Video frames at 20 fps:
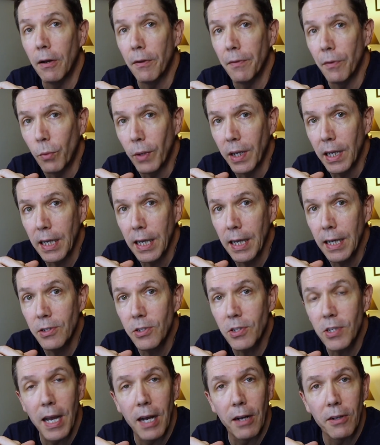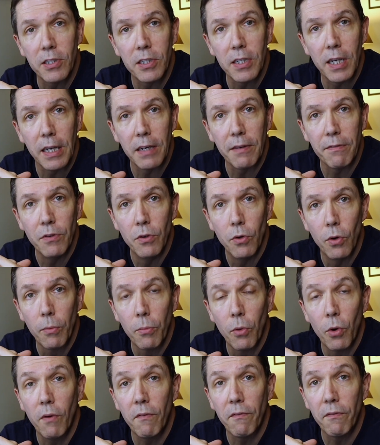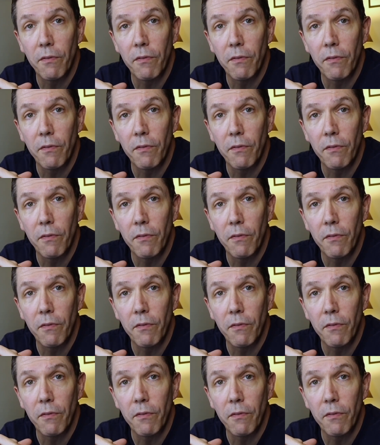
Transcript: on the weekends outside of normal